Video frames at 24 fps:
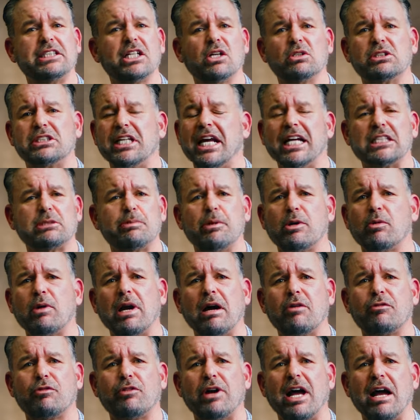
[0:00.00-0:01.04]
He goes, Yeah, it's been
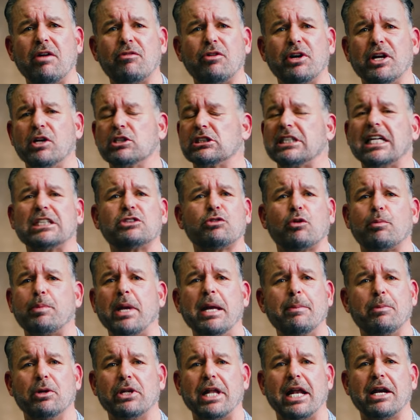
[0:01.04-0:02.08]
around forever. He goes, That's for
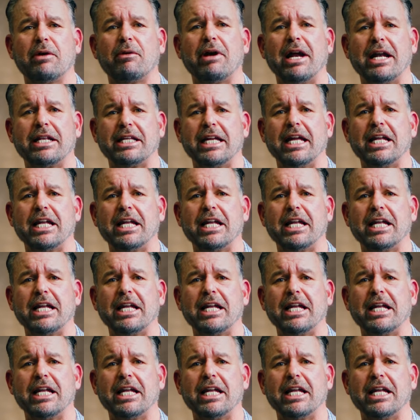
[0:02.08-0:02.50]
people that are at